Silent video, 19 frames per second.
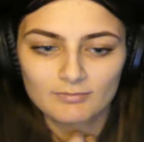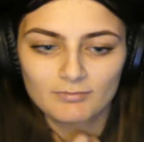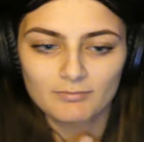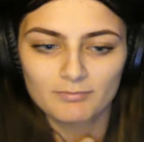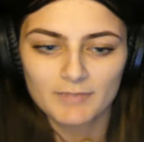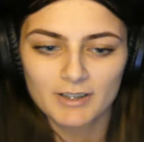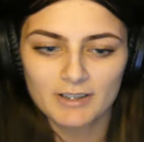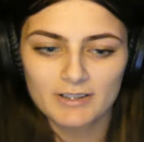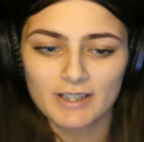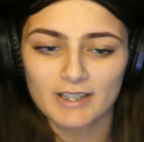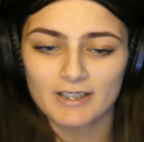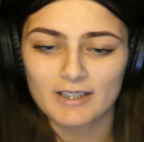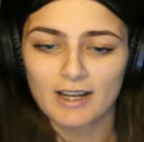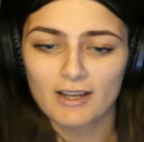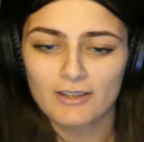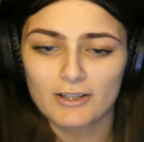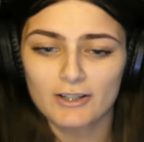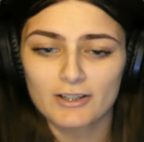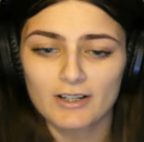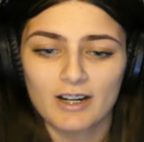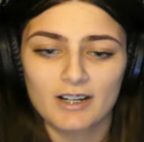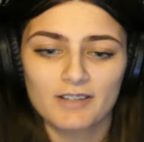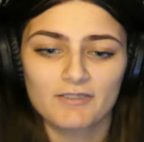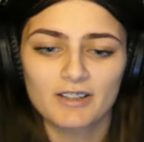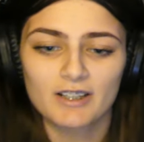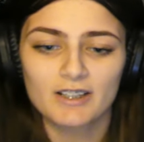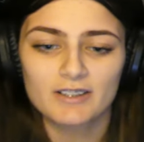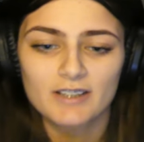But it's like now they're not
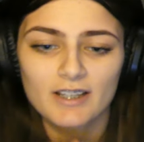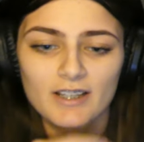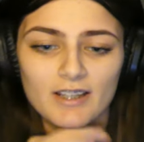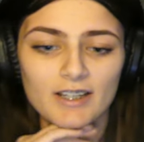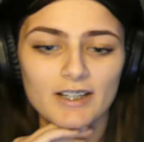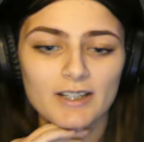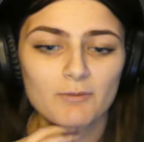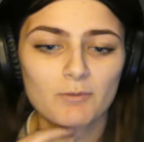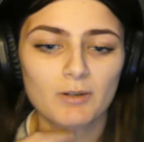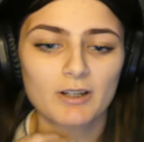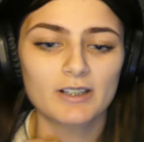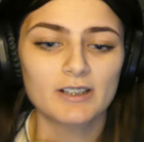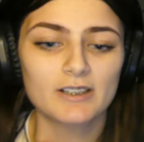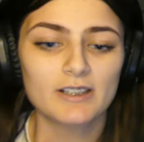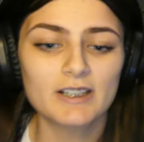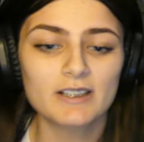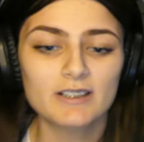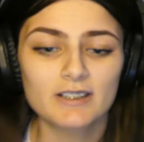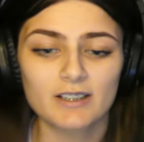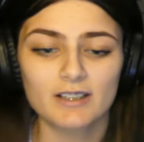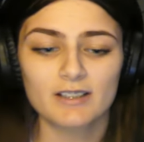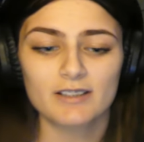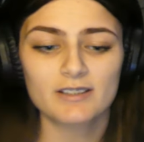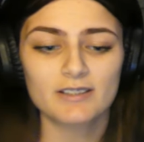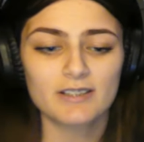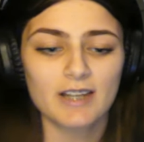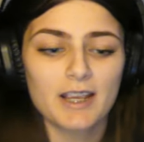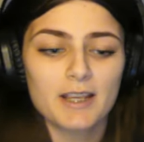even going to tell anyone and he's going to
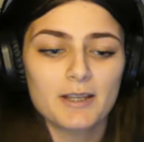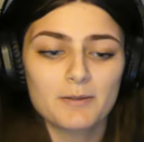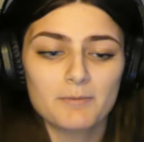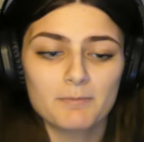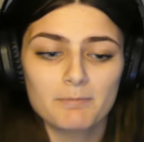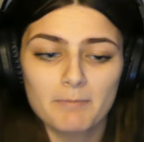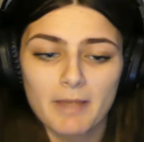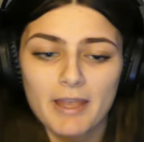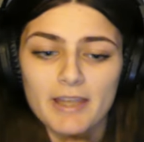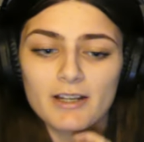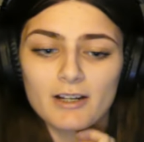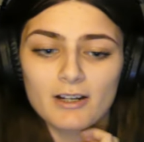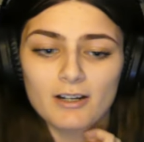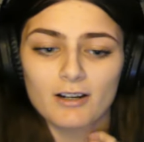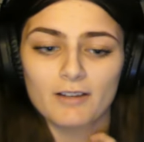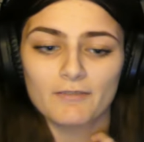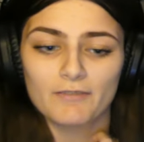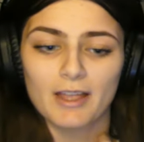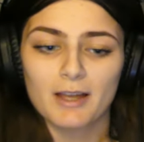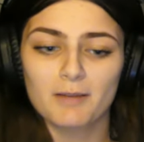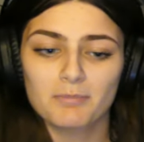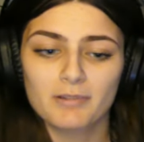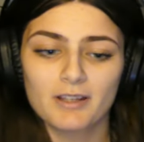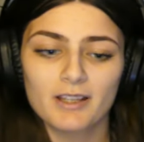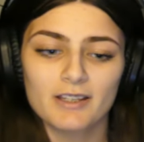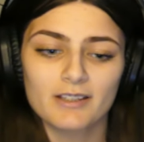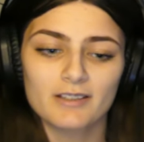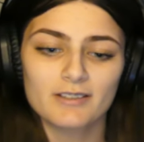stay mayor of that
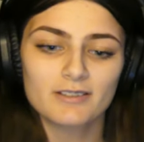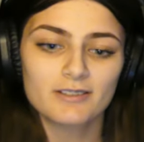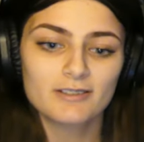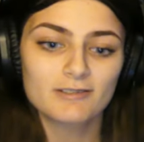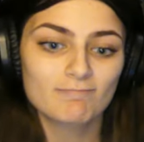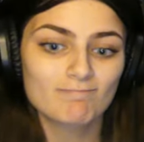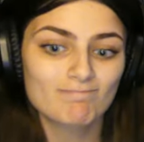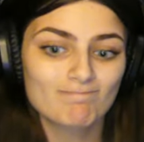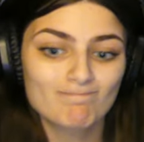place.